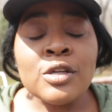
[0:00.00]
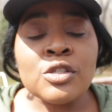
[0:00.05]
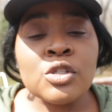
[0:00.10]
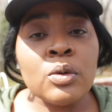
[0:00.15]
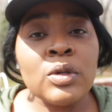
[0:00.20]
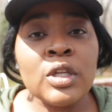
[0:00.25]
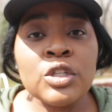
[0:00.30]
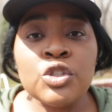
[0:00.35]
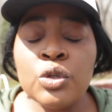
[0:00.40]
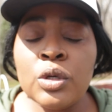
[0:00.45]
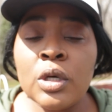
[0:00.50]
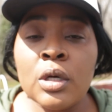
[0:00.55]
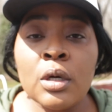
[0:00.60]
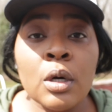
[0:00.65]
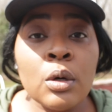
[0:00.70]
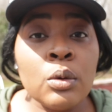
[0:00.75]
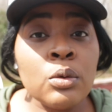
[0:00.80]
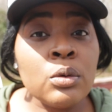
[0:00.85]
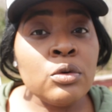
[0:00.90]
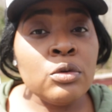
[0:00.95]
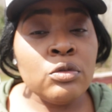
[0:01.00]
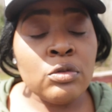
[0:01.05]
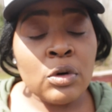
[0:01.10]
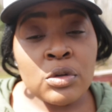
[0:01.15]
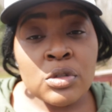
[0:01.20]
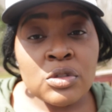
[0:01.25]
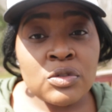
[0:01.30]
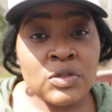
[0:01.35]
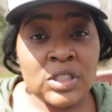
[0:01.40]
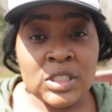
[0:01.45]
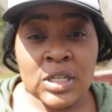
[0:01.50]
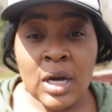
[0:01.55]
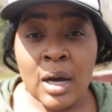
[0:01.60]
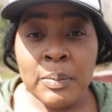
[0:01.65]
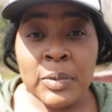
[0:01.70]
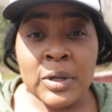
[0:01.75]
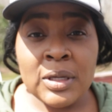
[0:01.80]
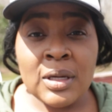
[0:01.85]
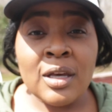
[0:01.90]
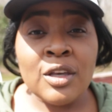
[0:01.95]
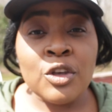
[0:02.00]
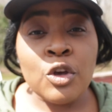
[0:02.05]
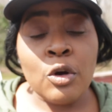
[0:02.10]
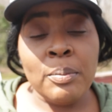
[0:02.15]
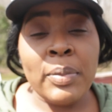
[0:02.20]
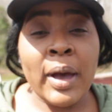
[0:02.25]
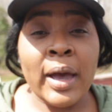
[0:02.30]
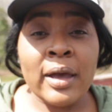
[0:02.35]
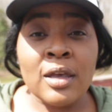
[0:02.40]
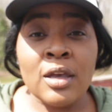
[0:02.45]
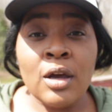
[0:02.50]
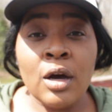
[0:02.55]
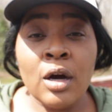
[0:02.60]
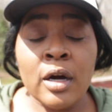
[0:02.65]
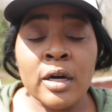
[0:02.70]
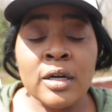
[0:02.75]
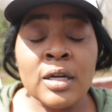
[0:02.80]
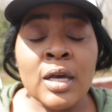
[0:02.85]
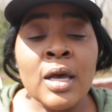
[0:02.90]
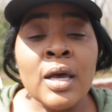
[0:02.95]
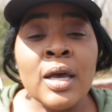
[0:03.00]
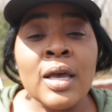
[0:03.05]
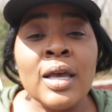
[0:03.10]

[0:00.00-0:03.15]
so that you can go grocery shopping in your backyard.